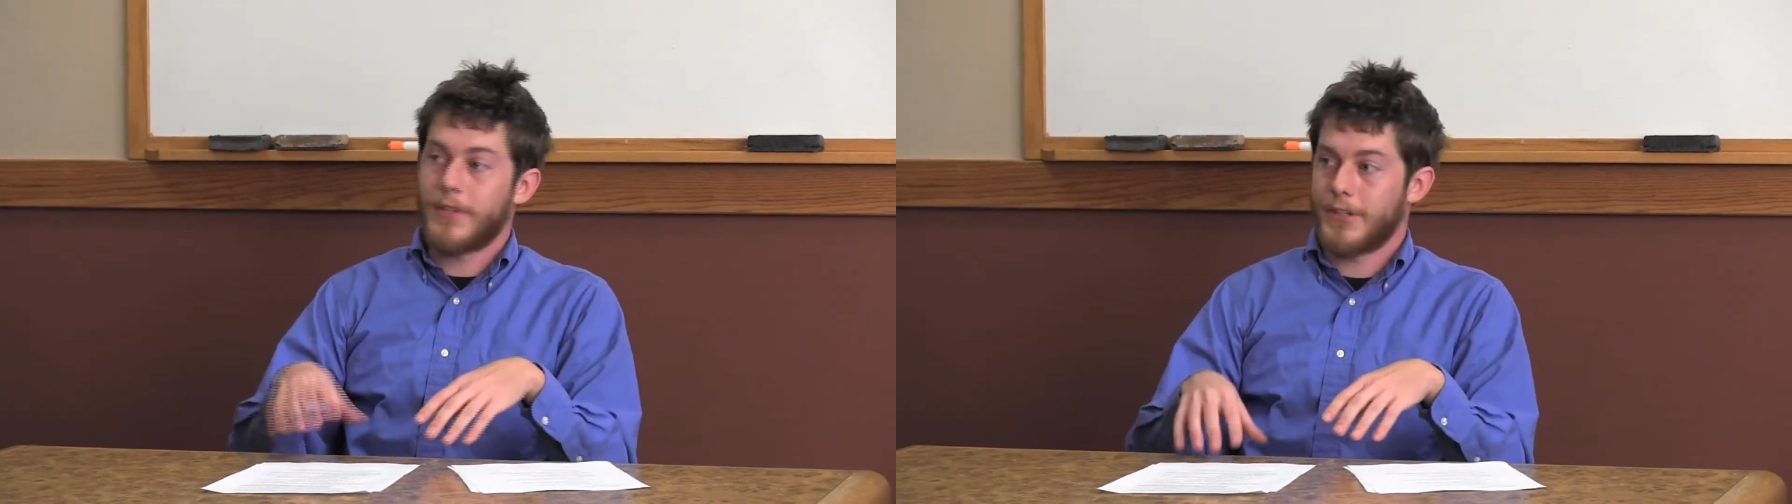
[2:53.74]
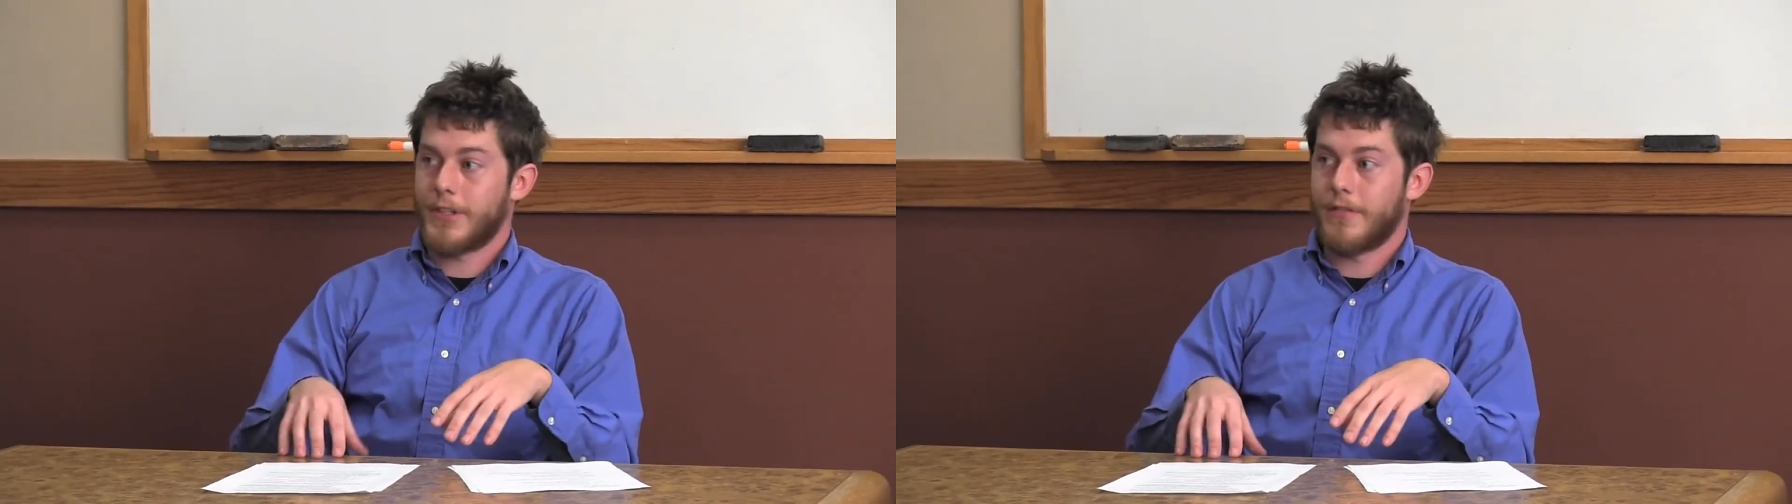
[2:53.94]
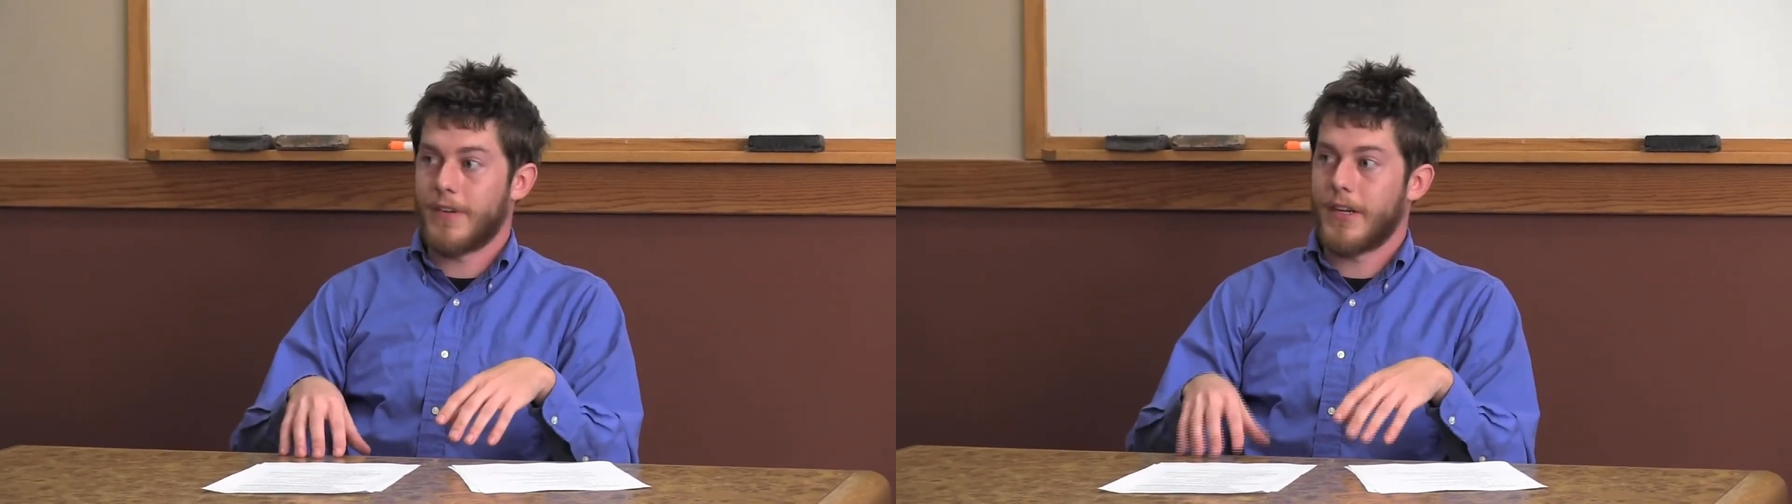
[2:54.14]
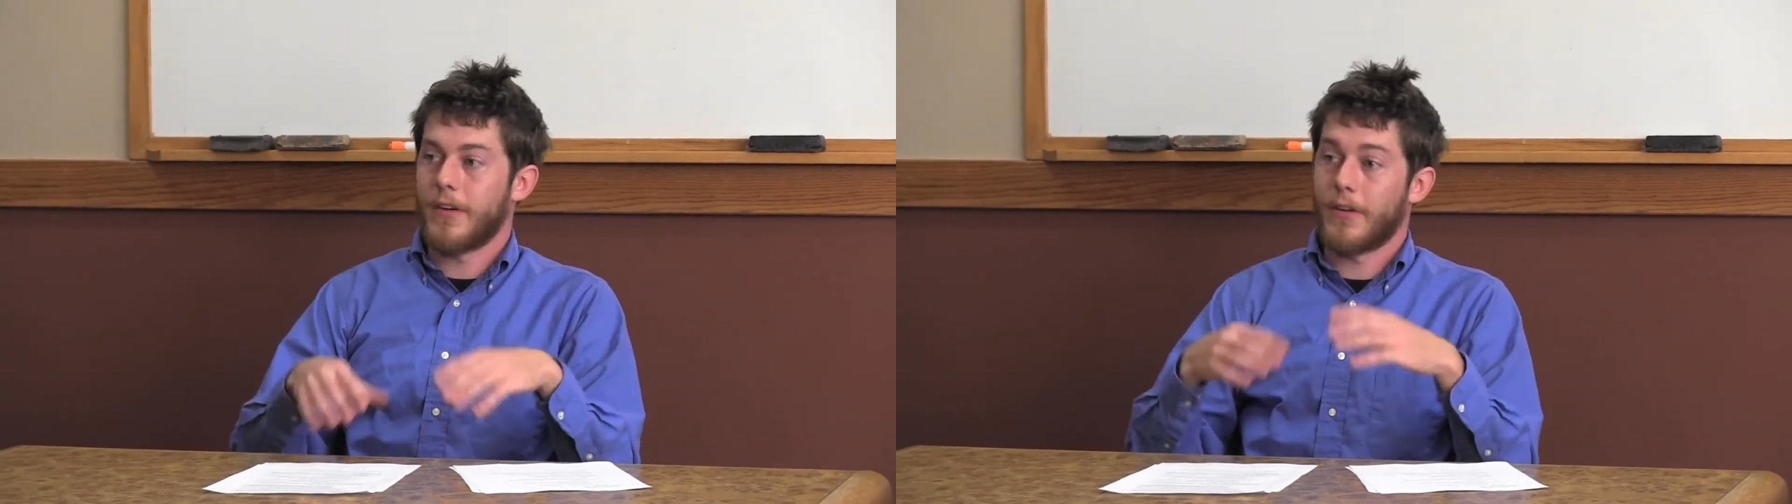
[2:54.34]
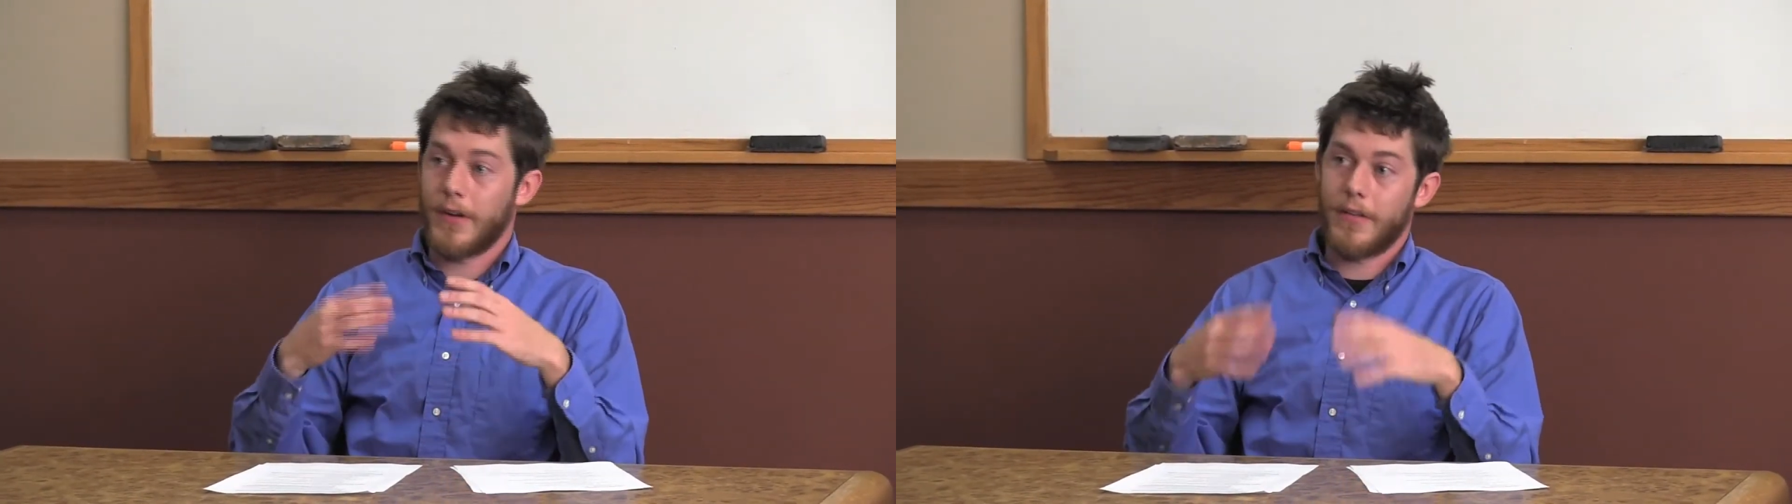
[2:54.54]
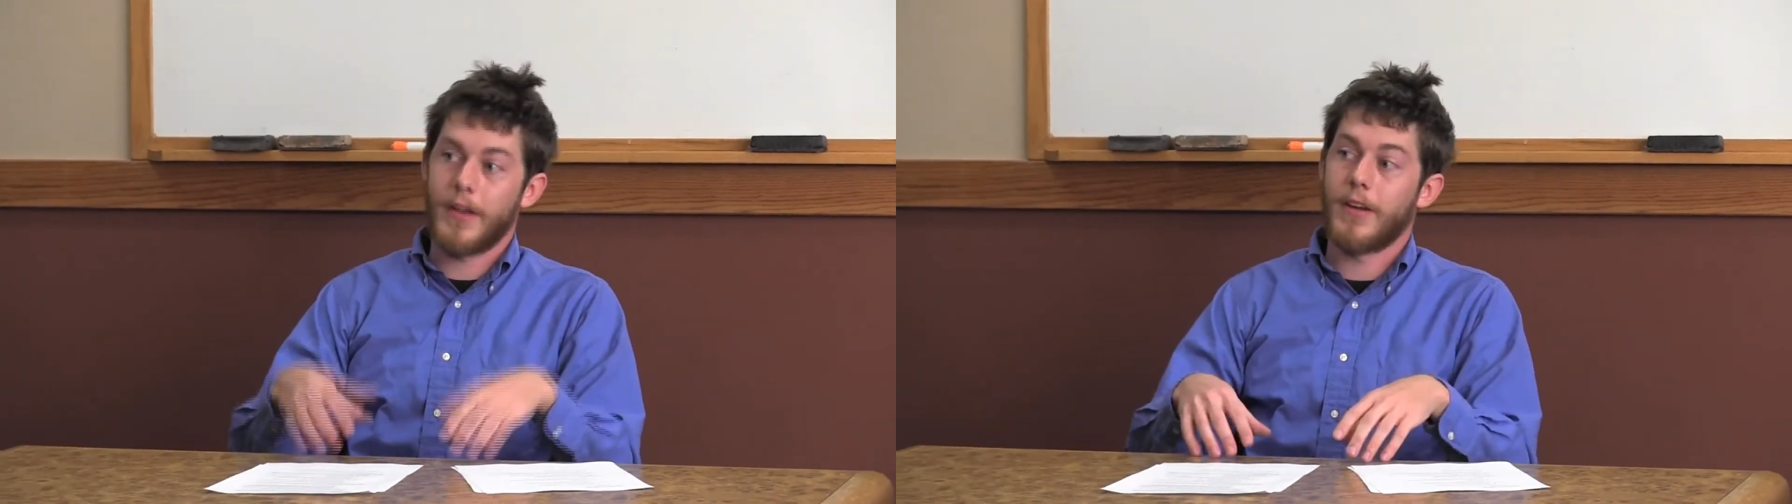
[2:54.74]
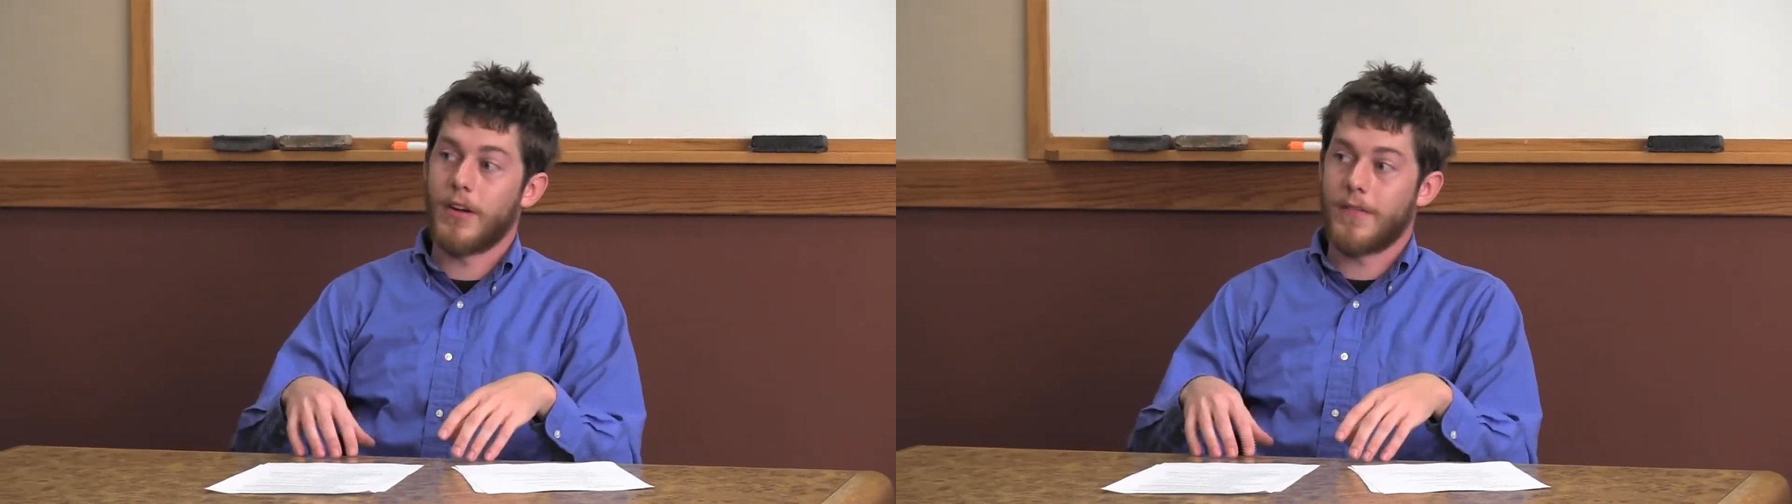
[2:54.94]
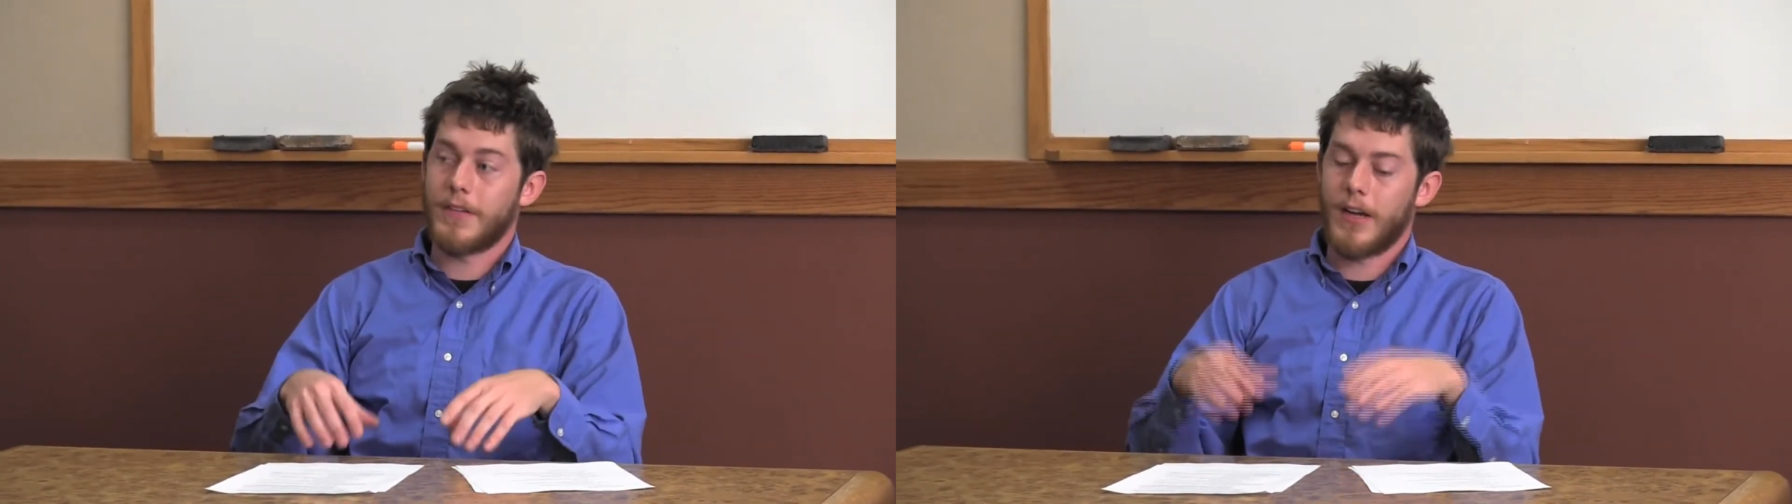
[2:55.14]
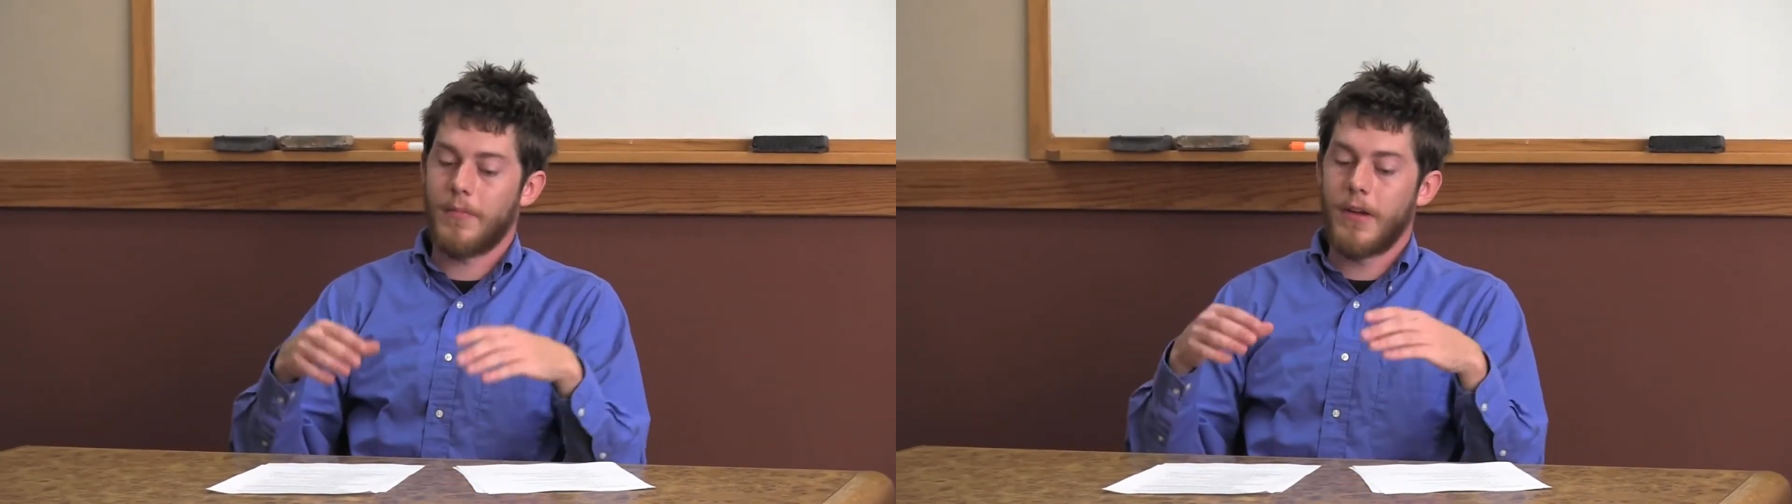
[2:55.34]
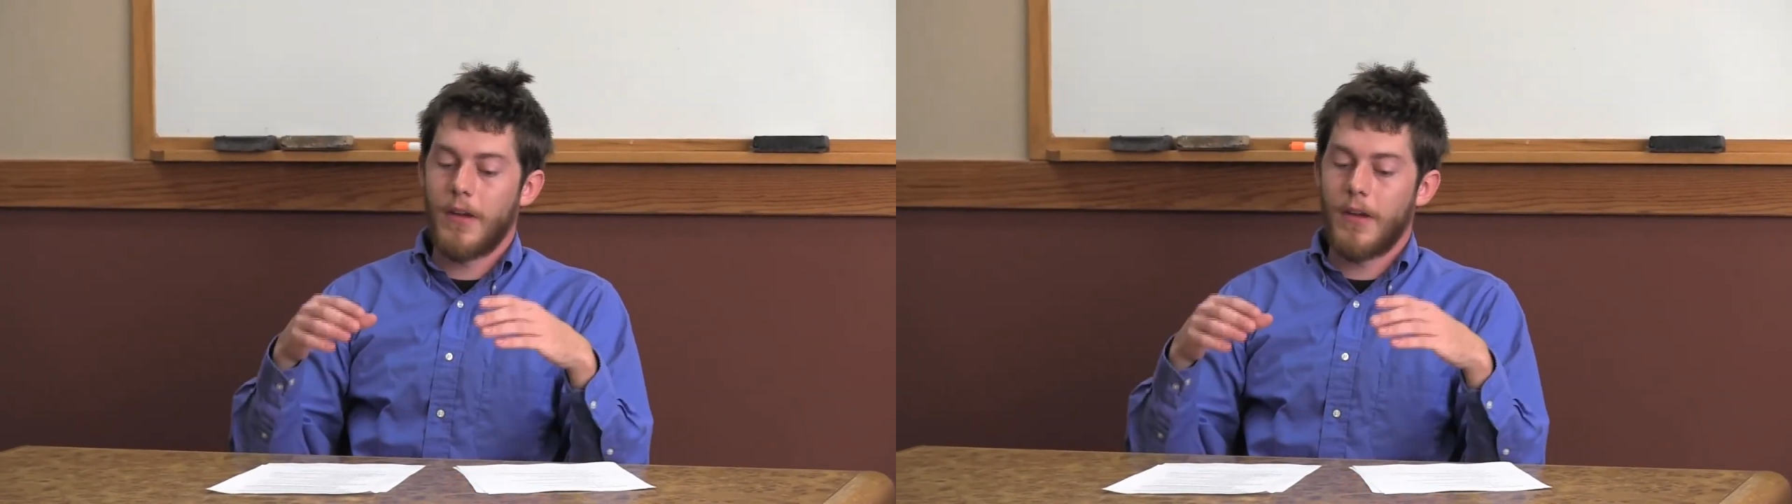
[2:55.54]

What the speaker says: shoot video, or you think you don't have the time